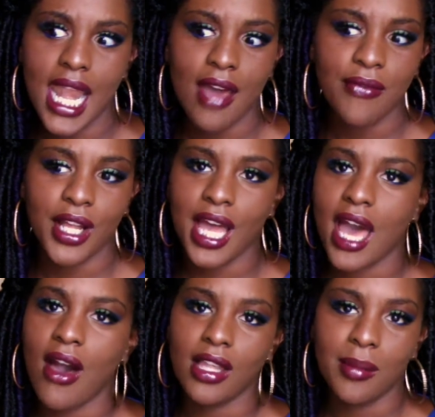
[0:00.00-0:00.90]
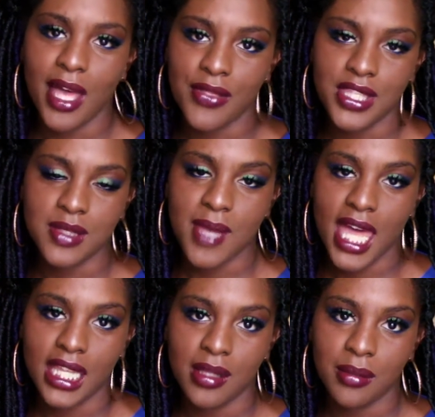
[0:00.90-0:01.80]
I forgot all about this
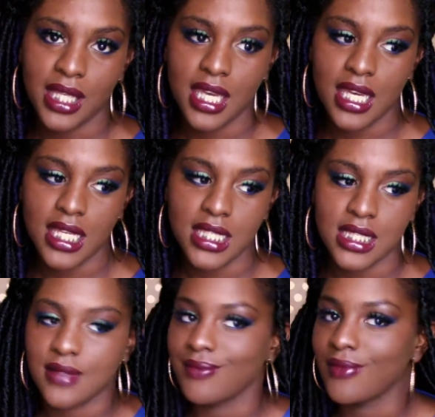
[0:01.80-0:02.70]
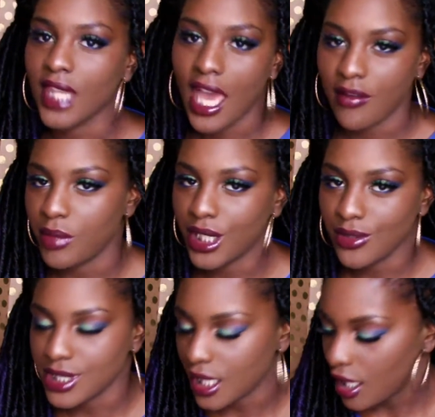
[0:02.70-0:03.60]
palette because I've been
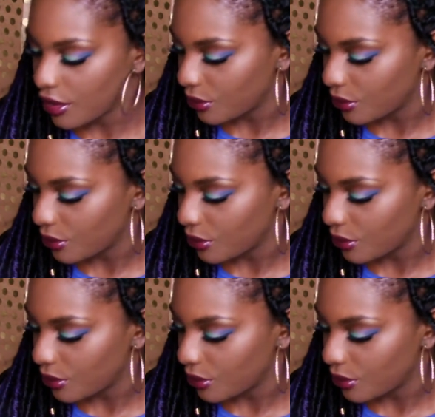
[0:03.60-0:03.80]
using the other